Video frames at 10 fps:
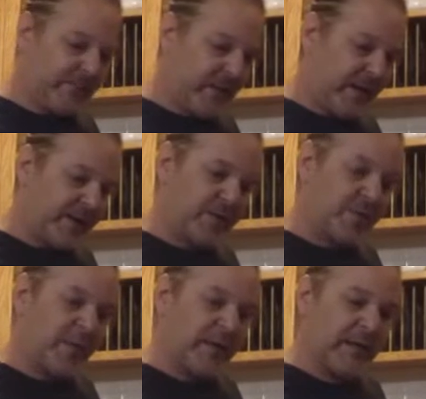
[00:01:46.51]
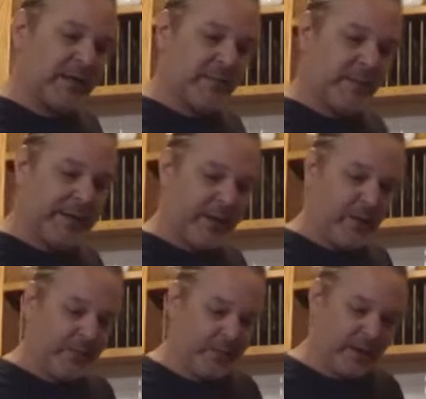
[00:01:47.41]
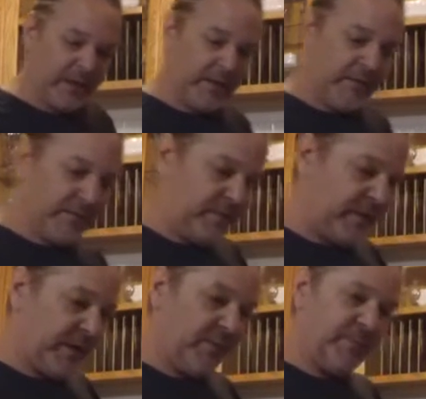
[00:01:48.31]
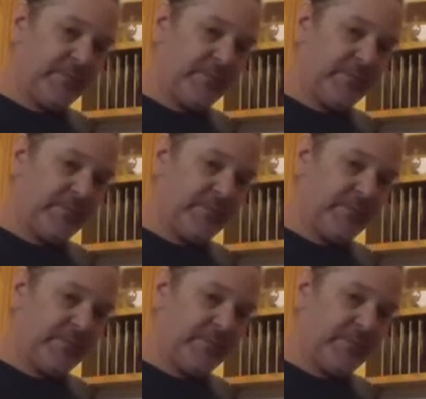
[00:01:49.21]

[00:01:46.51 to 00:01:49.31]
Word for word: I just want to let everybody know, you know,